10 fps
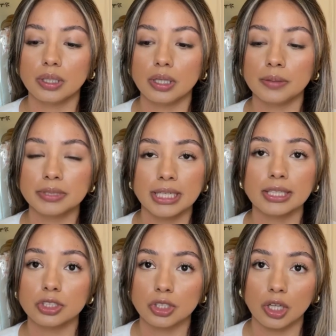obtain
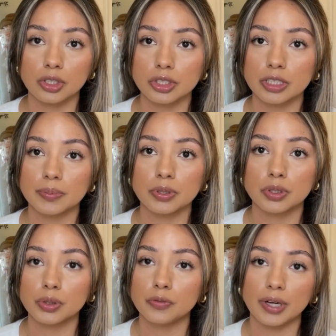scholarships
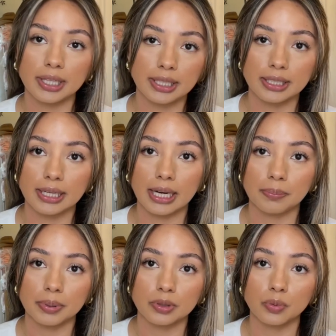through Phi Theta
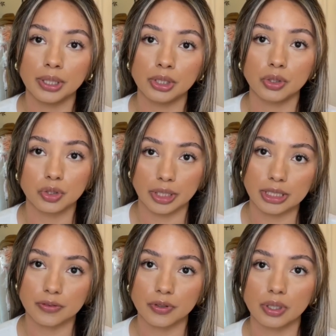Kappa when you
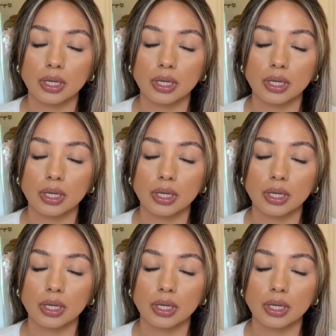transfer.